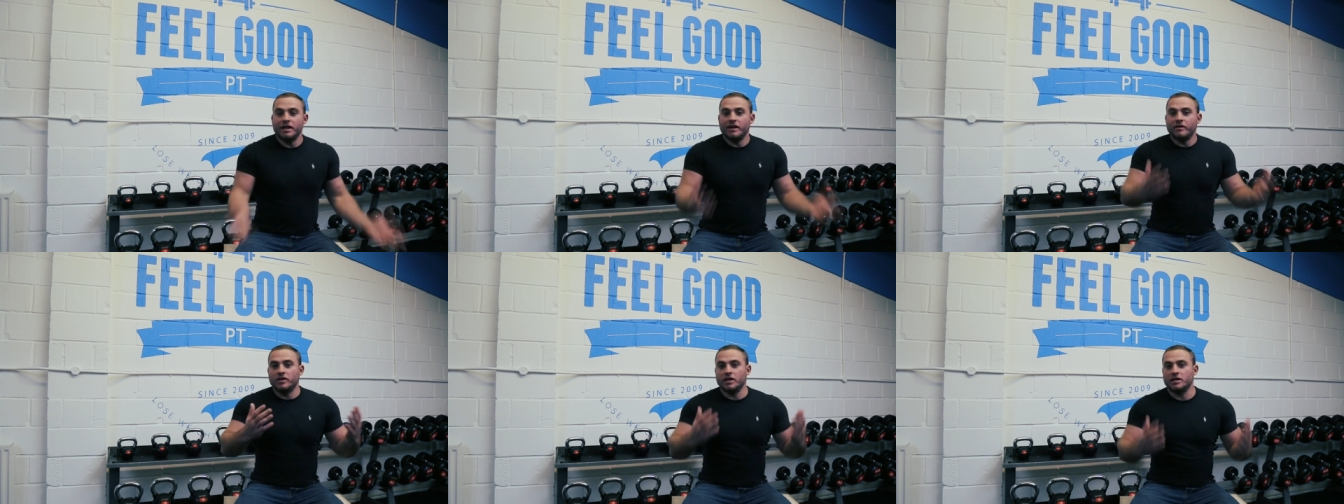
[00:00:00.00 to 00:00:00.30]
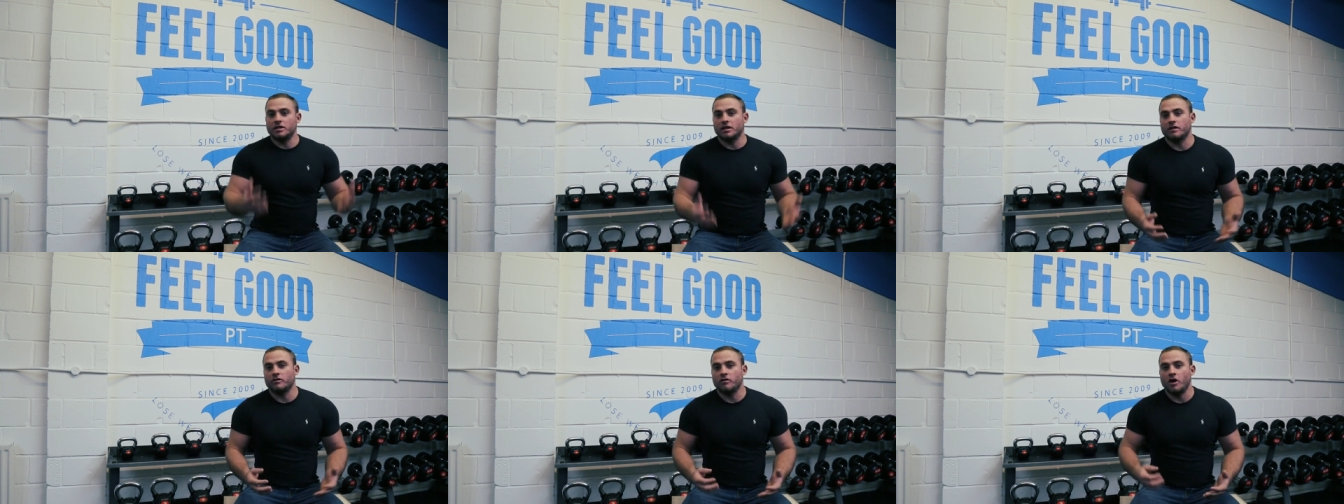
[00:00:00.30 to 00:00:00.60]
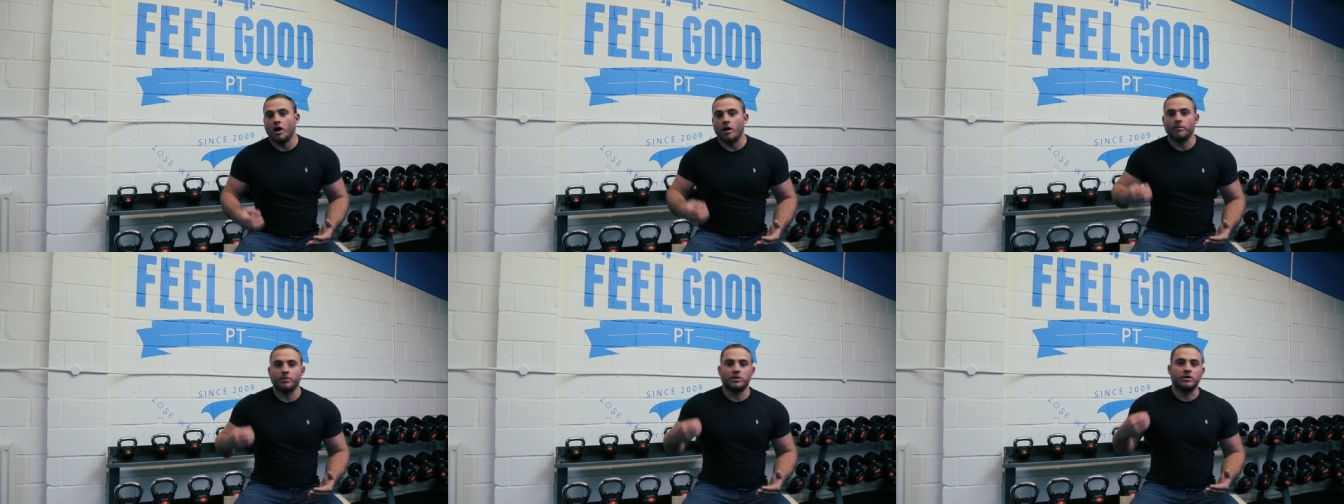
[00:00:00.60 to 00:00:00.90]
lift each other
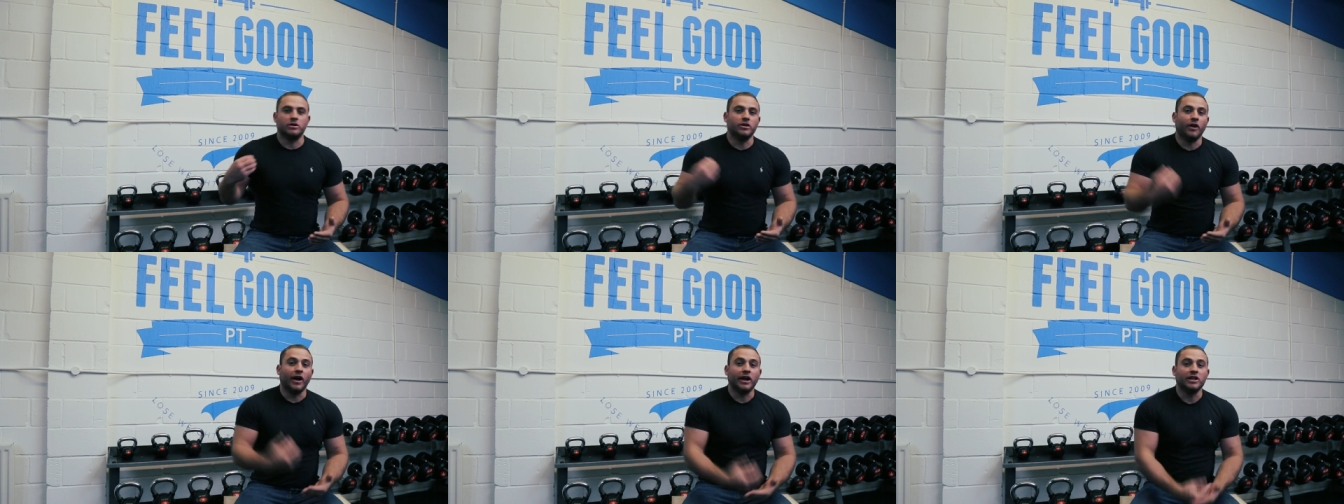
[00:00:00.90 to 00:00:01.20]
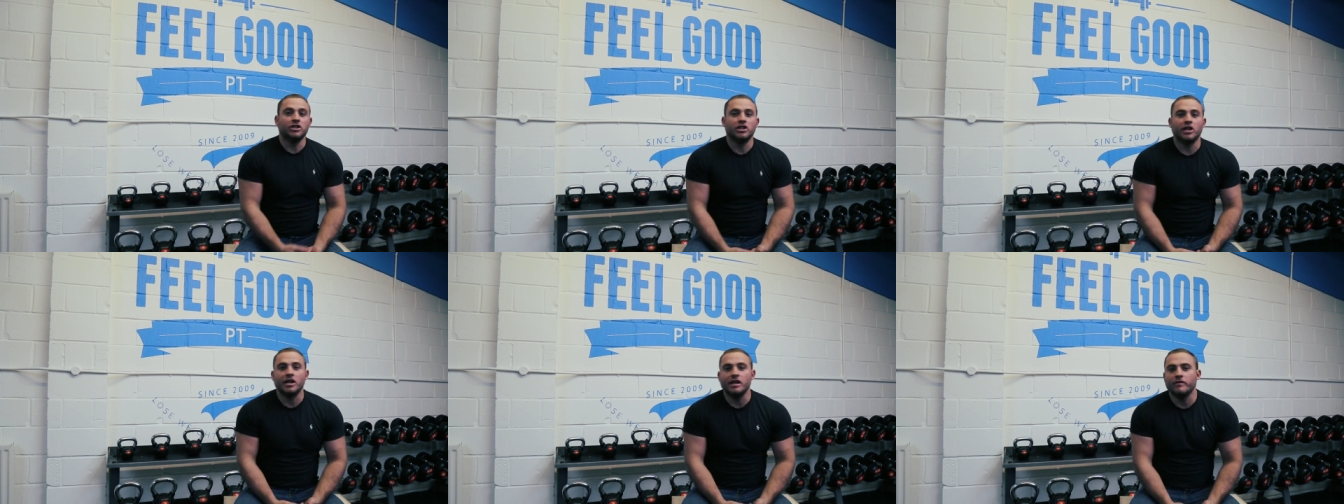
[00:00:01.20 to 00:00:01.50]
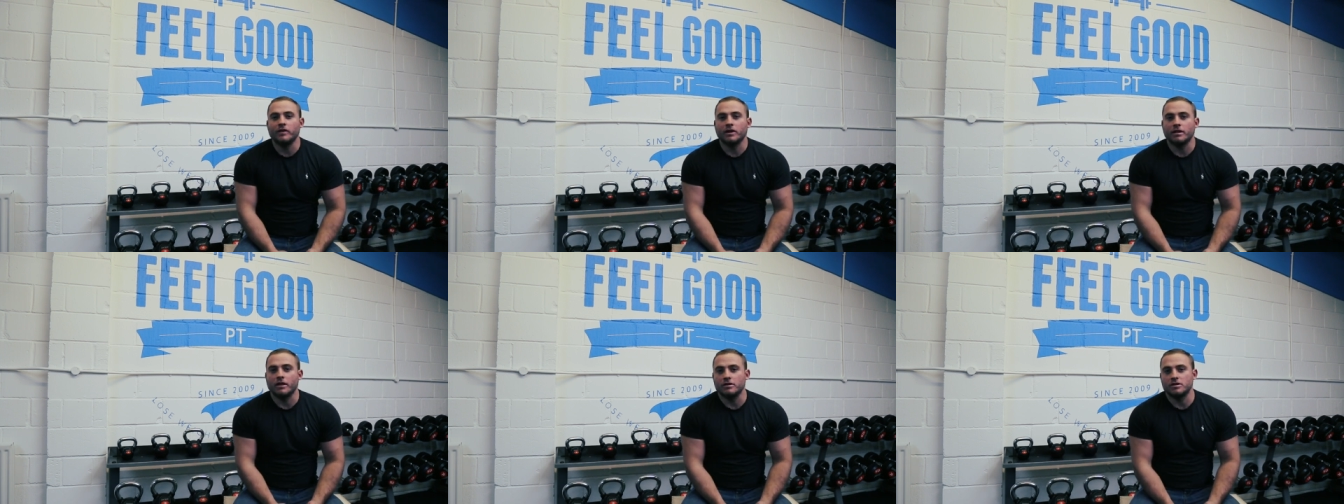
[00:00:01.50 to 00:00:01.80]
up to
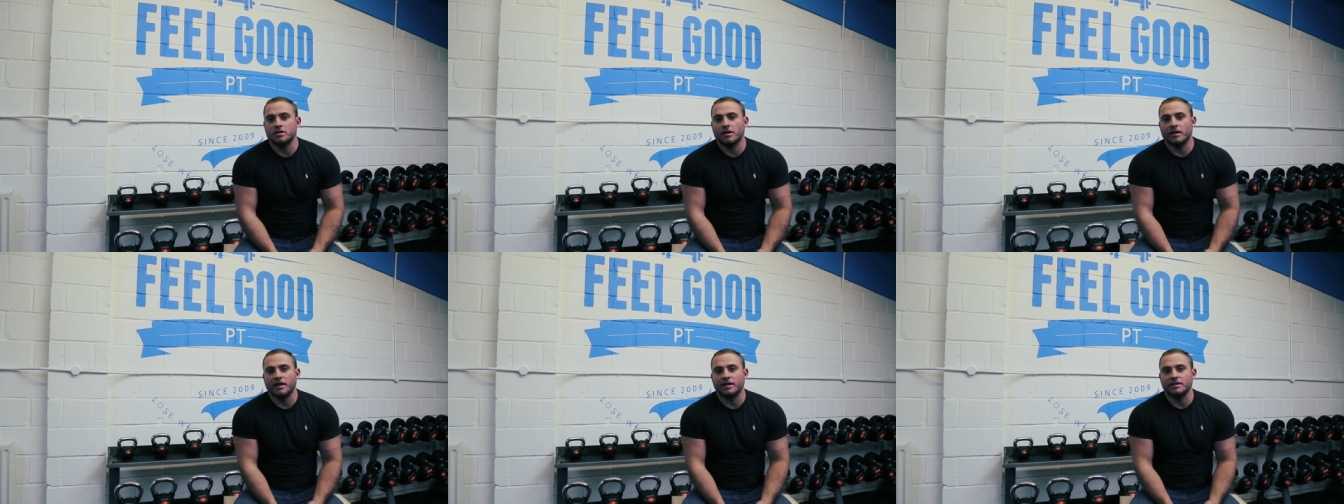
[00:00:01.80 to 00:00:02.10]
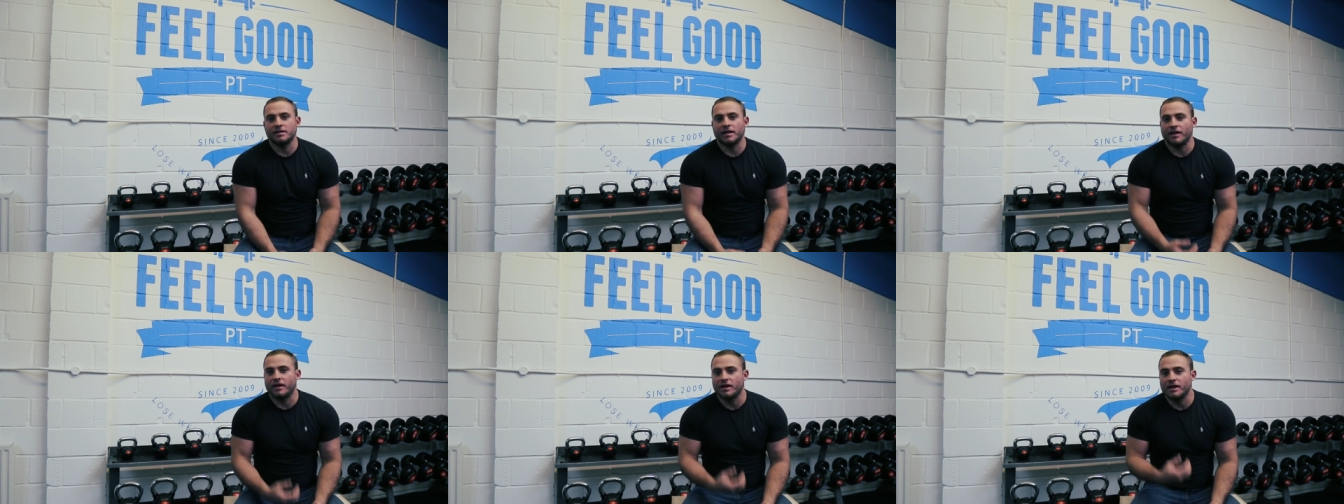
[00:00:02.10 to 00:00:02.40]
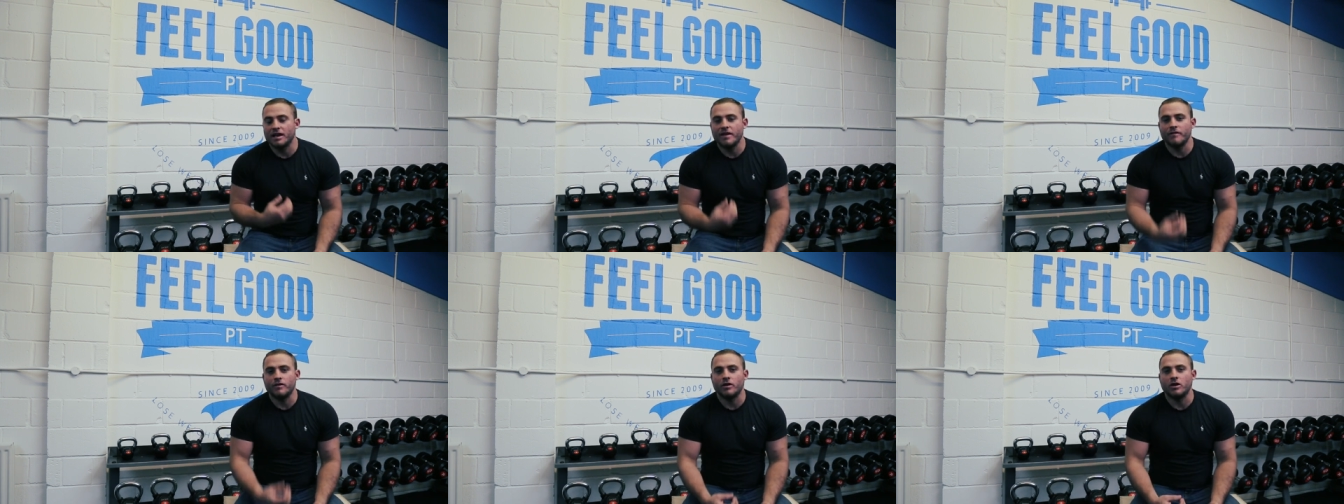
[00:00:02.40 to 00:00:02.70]
achieving those things that they
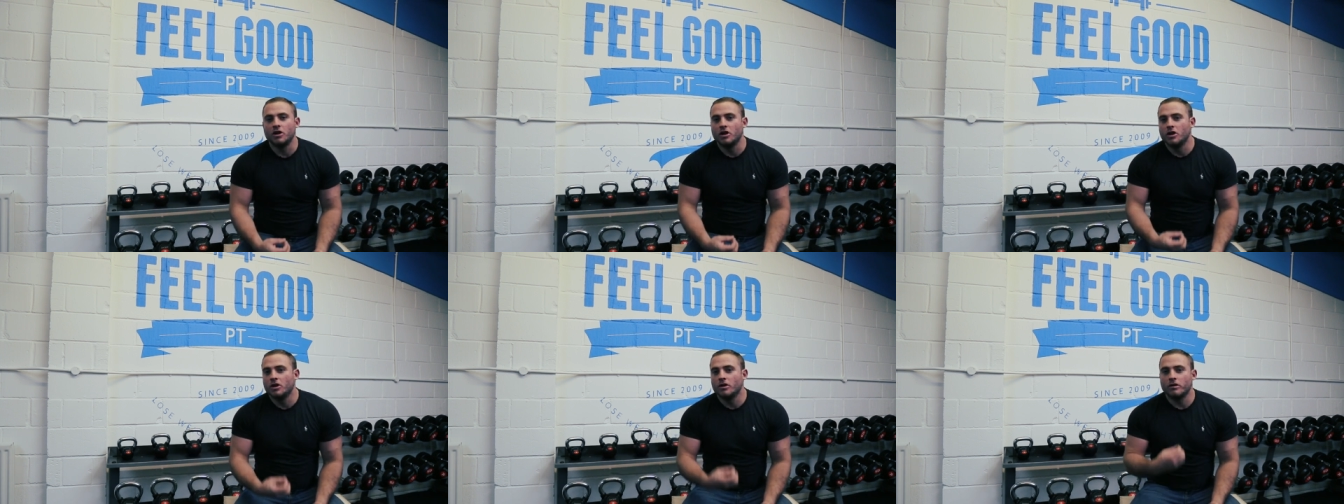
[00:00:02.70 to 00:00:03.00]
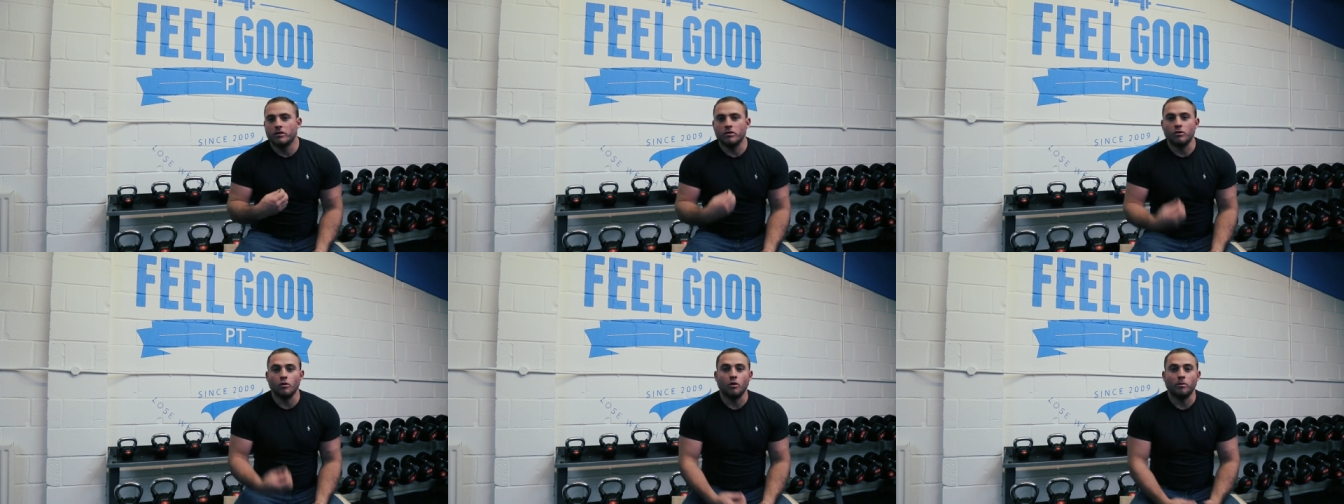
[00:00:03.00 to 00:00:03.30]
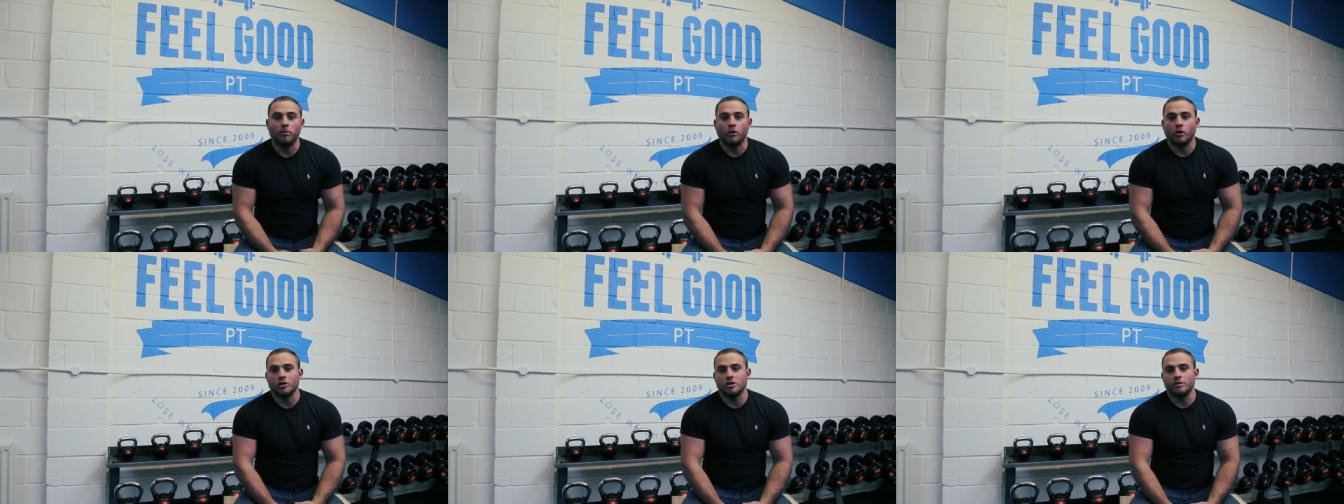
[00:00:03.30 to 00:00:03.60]
never
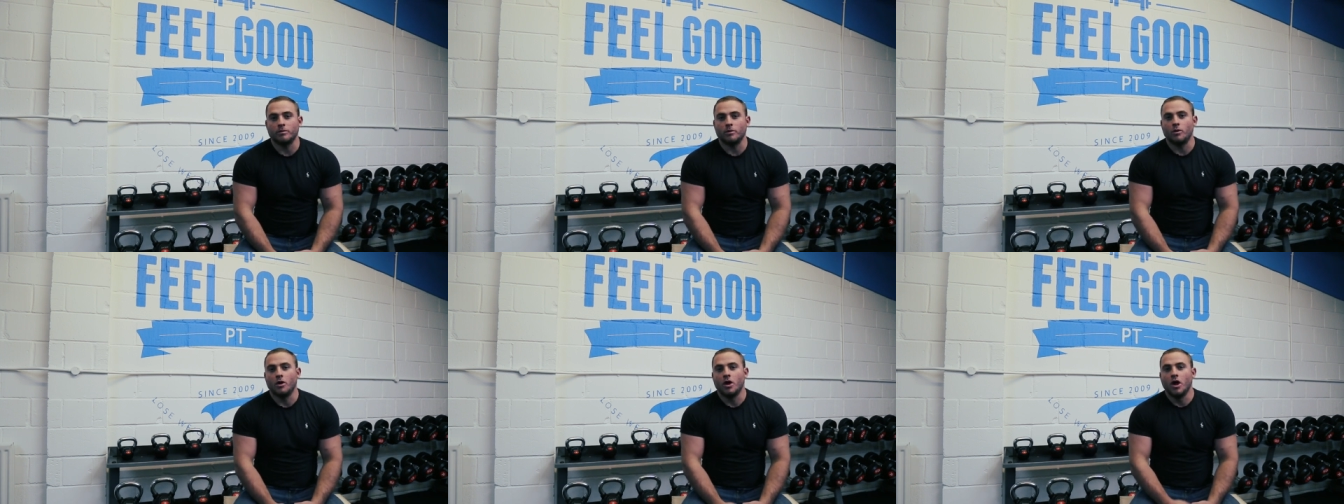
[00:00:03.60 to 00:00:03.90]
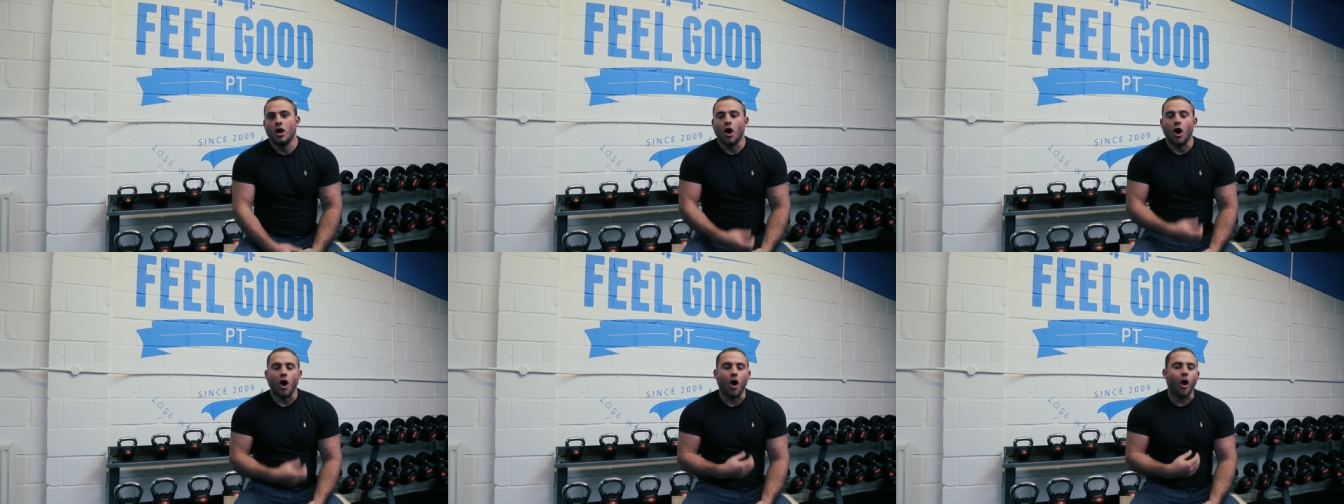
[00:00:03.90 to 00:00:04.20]
thought possible,